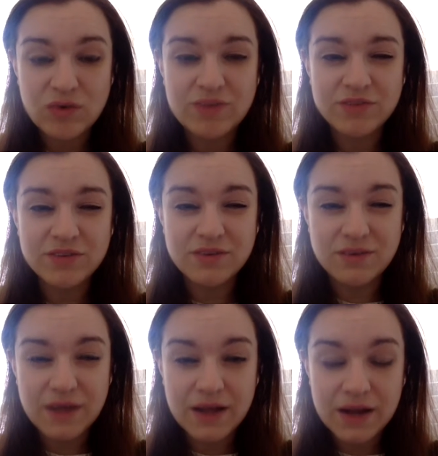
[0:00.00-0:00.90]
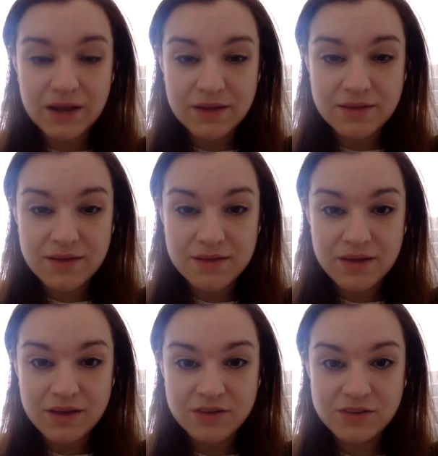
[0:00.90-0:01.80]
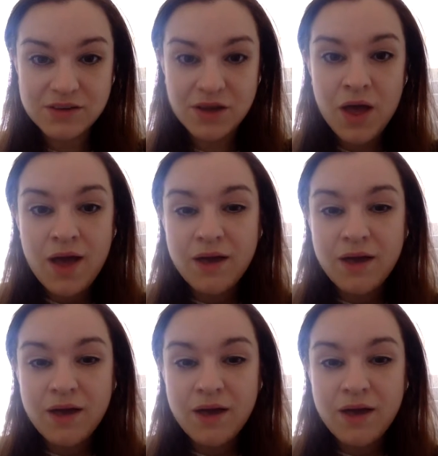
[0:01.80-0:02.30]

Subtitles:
or even just a tingling sensation.